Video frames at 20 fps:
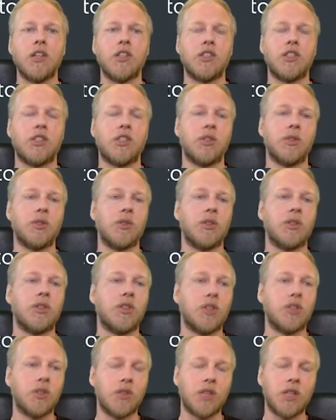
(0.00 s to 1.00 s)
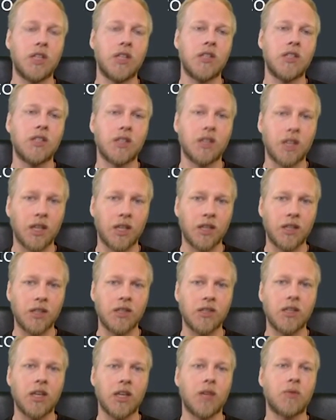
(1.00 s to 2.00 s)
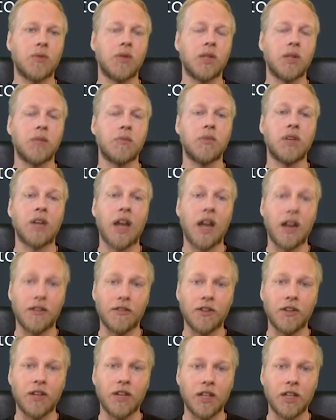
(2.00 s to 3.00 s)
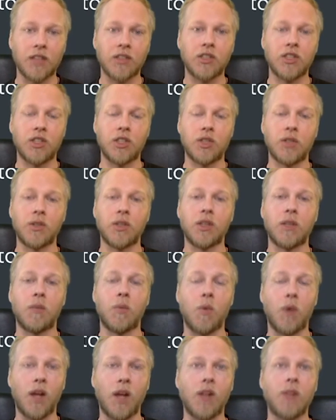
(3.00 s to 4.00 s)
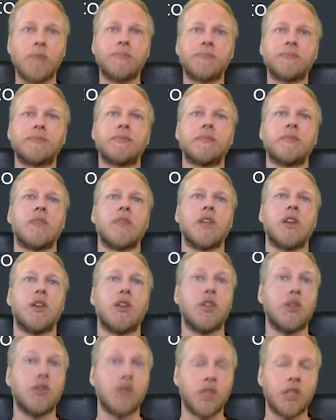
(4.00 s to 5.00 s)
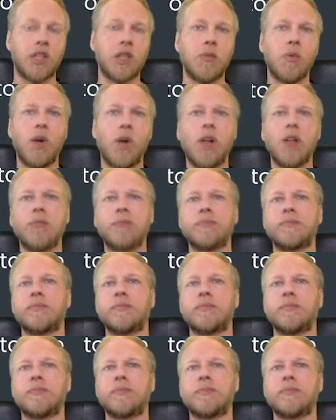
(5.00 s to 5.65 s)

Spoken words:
to do these things and really put effort into doing them well or using them well,